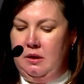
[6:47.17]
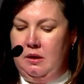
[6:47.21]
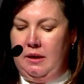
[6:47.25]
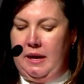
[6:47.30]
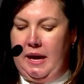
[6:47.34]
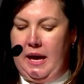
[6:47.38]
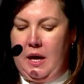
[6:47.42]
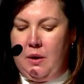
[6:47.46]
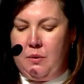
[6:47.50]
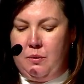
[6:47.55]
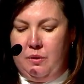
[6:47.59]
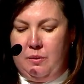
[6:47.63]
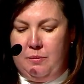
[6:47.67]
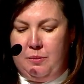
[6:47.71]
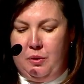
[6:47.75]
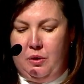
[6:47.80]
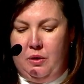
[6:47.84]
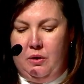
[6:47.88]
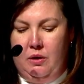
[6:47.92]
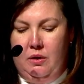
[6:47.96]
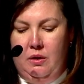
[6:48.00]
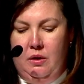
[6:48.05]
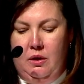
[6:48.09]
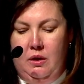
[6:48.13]

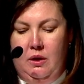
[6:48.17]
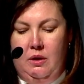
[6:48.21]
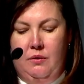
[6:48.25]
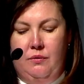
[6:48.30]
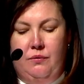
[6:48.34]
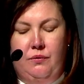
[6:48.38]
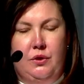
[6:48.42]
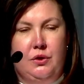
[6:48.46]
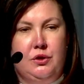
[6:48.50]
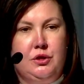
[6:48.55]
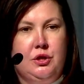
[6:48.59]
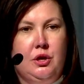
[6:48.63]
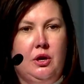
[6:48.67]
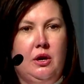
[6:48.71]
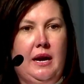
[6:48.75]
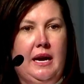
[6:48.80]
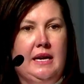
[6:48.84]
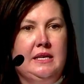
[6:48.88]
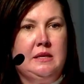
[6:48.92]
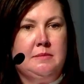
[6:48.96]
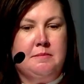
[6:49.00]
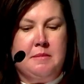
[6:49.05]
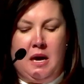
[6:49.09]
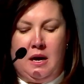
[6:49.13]
equitable future and
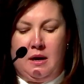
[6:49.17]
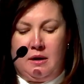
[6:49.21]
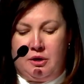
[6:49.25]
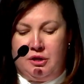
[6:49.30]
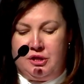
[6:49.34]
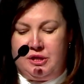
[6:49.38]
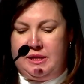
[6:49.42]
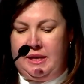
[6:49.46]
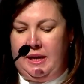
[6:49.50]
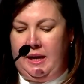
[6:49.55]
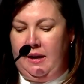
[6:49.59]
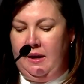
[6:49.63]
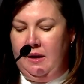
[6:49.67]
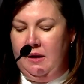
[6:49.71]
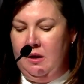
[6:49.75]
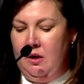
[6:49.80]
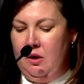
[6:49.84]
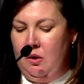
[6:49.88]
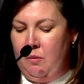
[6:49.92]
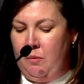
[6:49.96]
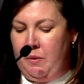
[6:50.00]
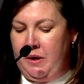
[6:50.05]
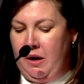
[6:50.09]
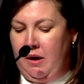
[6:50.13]
democracy
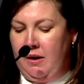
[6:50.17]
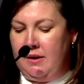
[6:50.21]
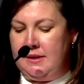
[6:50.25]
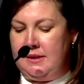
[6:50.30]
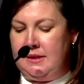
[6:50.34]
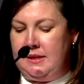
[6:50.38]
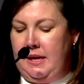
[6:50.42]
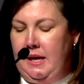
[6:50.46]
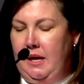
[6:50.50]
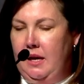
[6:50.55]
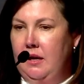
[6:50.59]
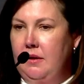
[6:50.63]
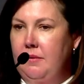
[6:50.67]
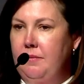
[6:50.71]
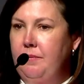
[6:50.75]
we all seek.